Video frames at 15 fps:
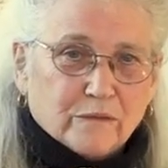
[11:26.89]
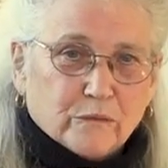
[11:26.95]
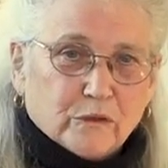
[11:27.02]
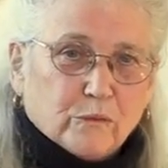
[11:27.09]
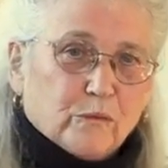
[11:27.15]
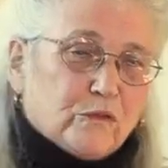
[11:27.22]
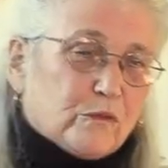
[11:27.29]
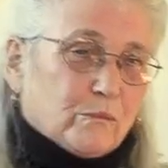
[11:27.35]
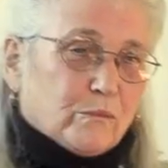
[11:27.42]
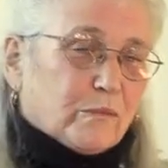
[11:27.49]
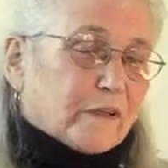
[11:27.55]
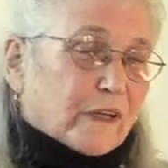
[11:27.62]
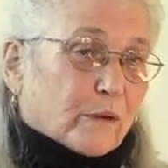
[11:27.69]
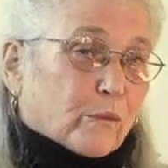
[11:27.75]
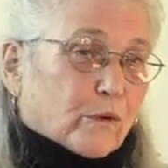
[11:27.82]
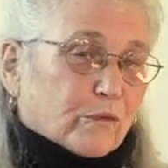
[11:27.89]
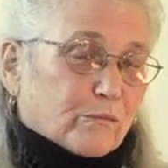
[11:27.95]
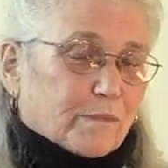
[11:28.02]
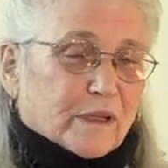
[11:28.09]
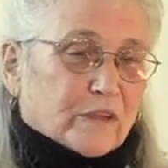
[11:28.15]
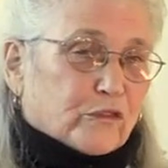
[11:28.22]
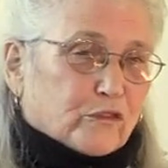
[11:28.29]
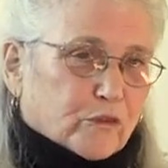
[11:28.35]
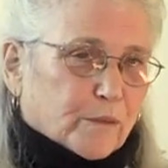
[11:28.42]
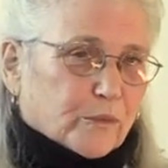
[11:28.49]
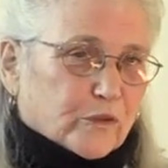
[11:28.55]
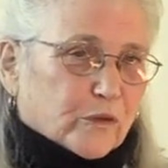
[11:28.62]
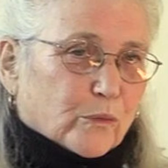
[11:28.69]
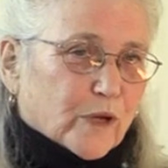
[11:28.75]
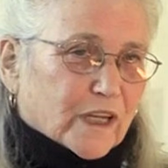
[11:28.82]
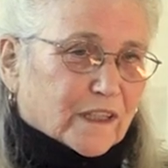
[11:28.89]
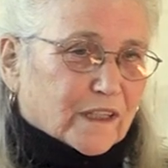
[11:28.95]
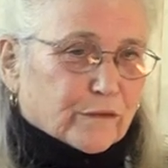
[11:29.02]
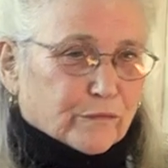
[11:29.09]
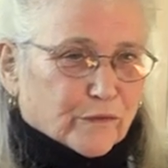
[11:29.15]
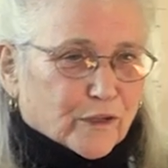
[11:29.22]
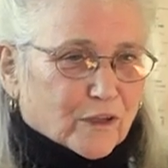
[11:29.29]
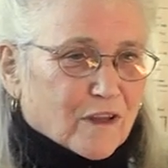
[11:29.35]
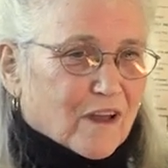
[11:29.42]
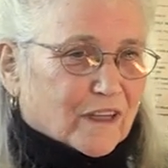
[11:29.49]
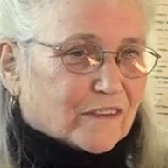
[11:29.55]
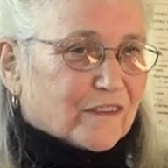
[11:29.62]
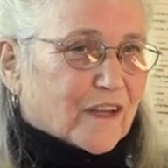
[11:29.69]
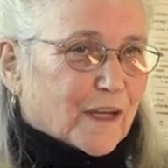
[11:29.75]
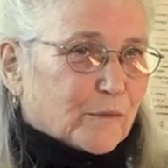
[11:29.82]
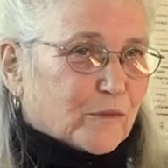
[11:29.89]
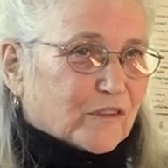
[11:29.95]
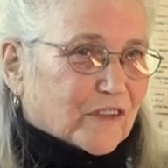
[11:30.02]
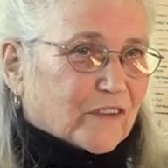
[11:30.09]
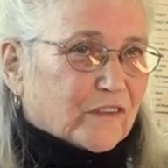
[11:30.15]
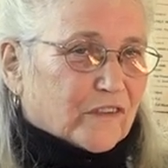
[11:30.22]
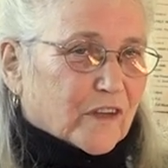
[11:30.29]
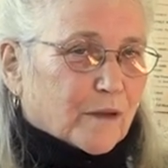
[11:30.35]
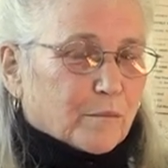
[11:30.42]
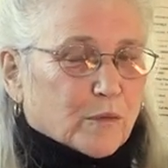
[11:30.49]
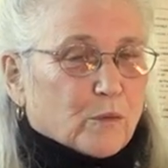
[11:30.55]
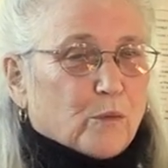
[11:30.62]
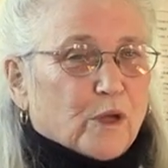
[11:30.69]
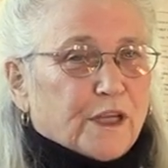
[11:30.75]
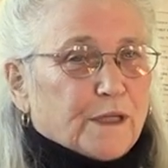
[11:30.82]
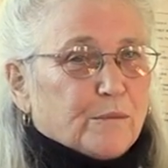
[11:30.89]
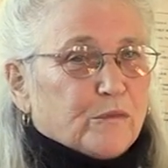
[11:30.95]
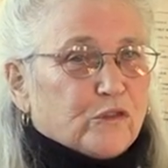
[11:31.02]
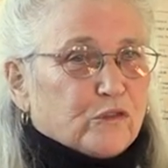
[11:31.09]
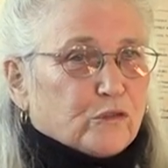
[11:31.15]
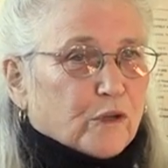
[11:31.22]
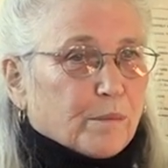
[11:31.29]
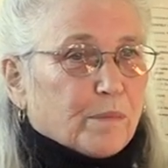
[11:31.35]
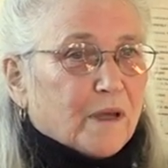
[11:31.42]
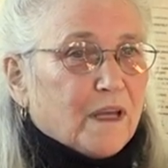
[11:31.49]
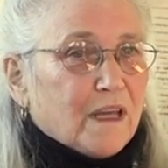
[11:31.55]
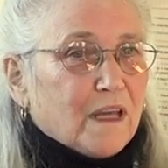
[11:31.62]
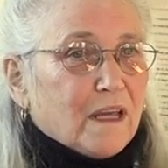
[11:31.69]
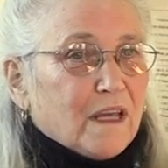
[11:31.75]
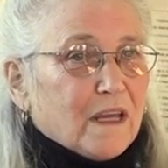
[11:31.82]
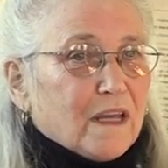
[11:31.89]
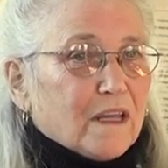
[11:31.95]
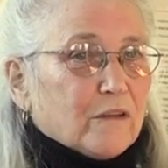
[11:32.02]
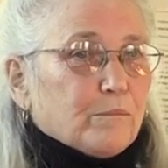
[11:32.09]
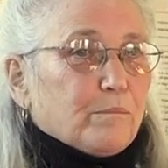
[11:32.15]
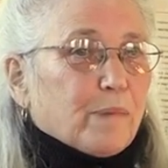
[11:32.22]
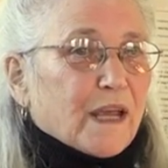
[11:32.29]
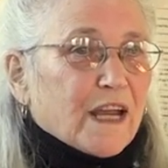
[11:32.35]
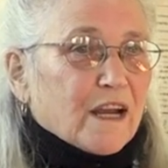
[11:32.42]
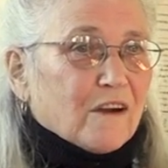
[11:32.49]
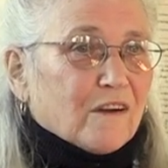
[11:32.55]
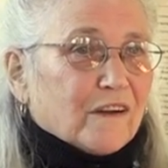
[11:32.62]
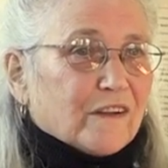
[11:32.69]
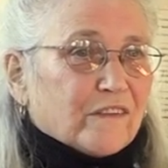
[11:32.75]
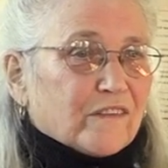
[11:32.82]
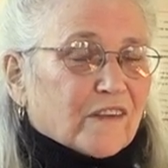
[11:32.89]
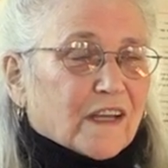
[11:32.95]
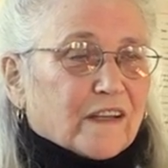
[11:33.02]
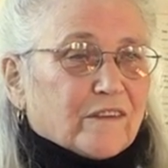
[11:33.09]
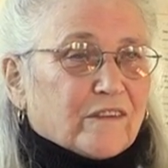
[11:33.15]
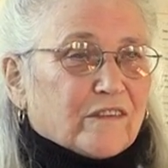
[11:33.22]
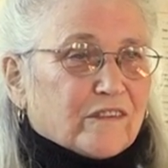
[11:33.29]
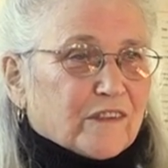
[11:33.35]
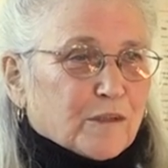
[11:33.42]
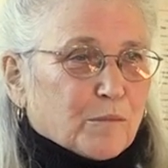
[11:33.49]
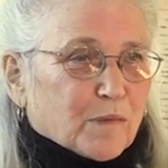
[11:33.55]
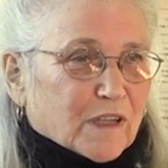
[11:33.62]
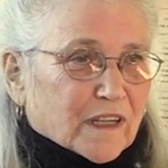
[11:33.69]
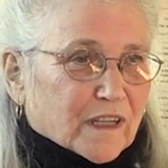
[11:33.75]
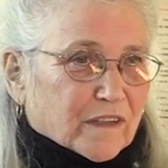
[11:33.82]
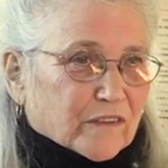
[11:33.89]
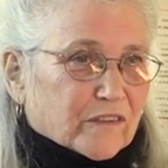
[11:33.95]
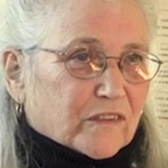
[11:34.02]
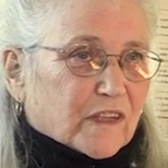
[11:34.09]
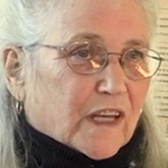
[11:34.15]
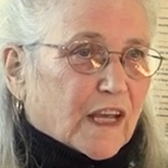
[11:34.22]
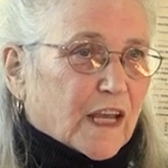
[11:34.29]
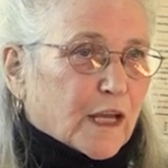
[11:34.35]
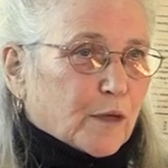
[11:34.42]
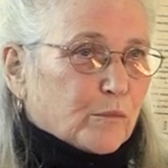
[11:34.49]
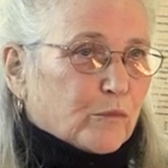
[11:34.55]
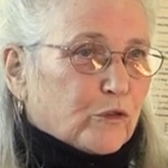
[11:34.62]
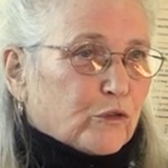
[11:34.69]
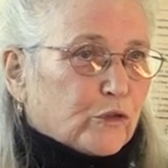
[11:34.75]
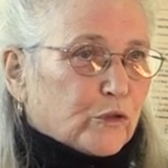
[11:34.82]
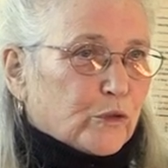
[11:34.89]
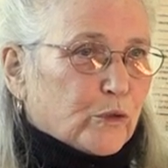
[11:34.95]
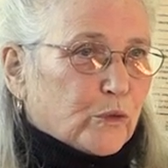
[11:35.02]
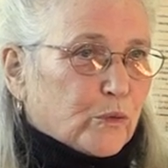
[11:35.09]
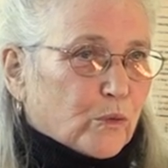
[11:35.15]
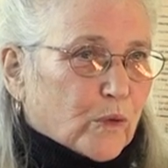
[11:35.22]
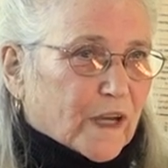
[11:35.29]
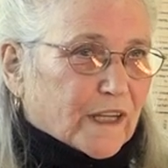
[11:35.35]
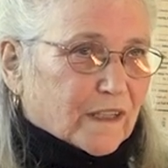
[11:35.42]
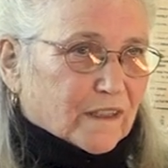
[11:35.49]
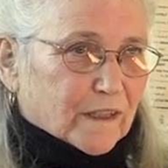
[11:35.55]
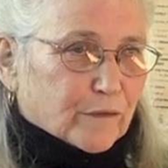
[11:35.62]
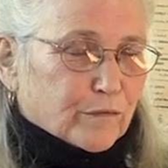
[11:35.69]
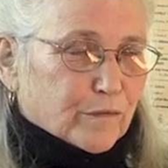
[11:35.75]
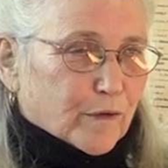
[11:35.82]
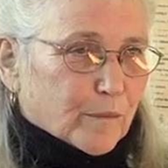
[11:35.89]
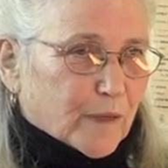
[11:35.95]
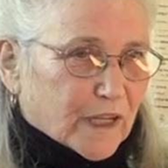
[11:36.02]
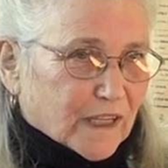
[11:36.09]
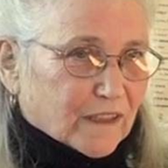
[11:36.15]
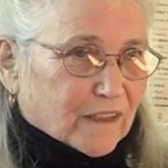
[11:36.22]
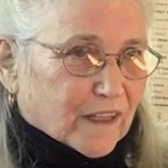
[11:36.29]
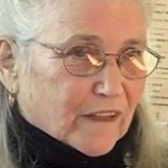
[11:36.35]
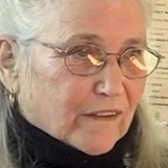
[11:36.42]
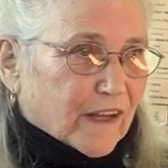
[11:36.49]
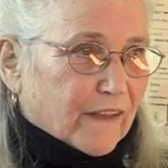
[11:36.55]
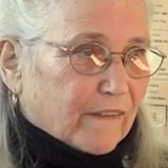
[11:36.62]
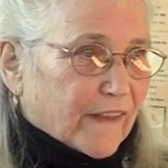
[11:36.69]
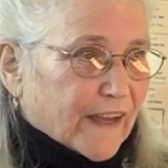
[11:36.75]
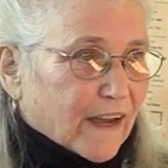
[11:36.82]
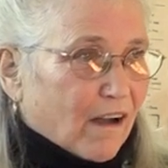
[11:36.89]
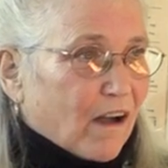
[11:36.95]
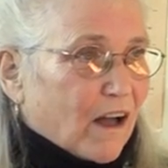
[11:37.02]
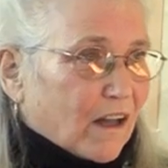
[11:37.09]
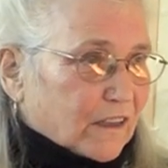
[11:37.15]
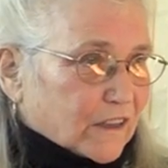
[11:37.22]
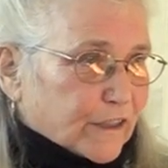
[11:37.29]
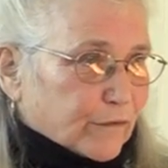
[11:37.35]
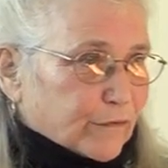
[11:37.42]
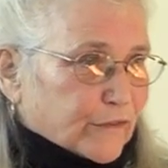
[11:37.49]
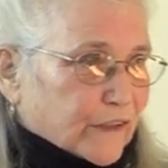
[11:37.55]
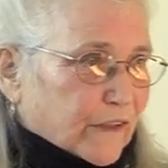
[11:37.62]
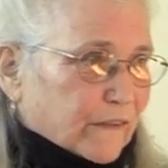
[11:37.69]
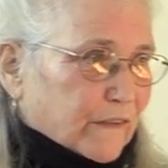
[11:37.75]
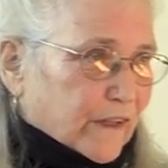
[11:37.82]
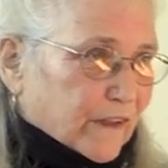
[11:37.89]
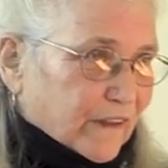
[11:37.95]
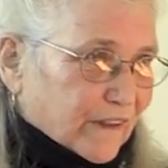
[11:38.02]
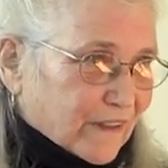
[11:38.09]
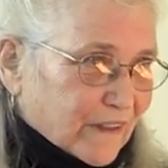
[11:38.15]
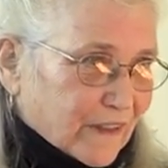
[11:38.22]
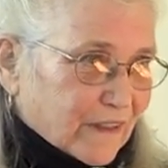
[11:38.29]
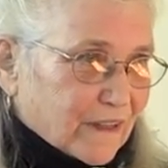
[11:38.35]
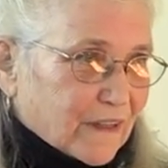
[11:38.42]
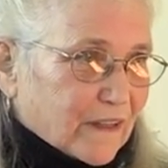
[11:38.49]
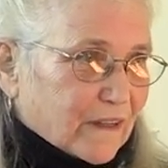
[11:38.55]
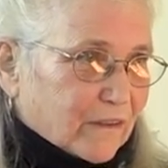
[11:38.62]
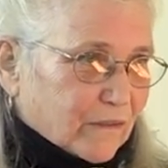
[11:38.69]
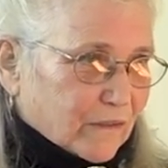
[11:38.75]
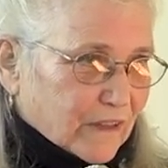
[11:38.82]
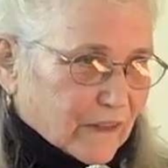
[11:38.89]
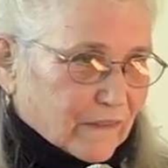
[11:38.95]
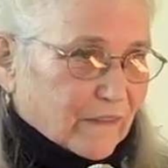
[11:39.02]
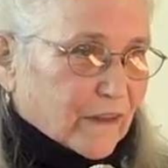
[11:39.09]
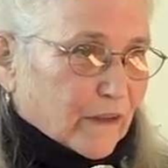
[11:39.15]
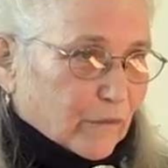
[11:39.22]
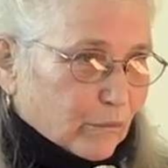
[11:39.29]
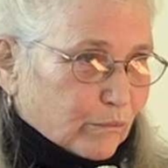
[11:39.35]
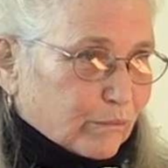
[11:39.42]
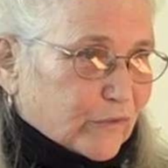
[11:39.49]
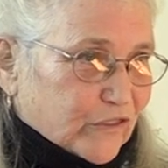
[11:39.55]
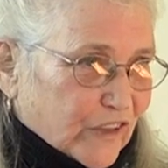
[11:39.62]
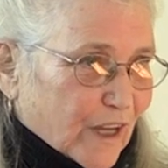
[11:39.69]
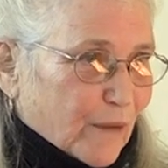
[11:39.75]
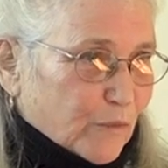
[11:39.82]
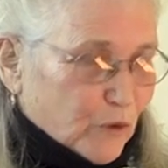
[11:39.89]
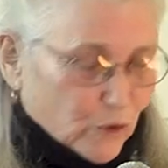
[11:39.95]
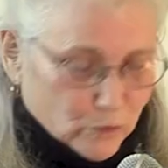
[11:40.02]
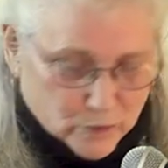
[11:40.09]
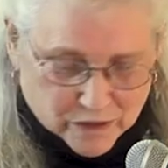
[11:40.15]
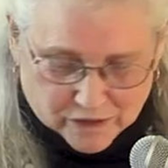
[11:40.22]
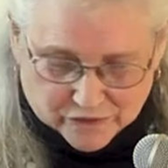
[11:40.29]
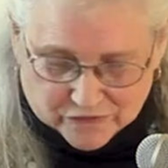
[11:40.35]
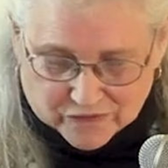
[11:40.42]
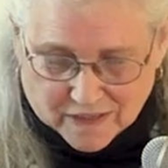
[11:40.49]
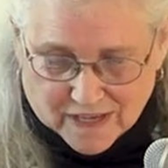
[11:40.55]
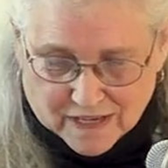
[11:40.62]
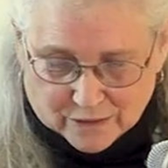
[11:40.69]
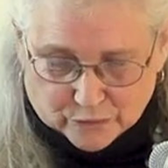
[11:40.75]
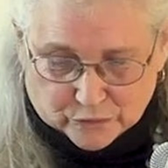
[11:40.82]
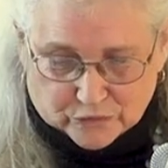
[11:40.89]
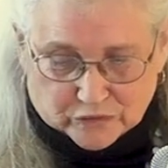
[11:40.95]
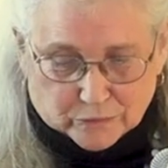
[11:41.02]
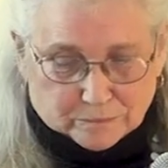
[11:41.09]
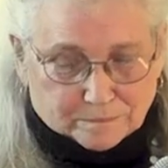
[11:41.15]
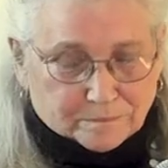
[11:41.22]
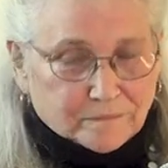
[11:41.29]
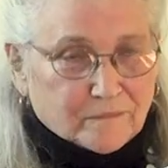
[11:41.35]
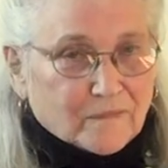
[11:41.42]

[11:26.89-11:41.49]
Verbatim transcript: there were been strips in Whately for a long time since then, but William Strip parents and siblings came to Whately from England, and they all lived in the in the Samuel Wills house.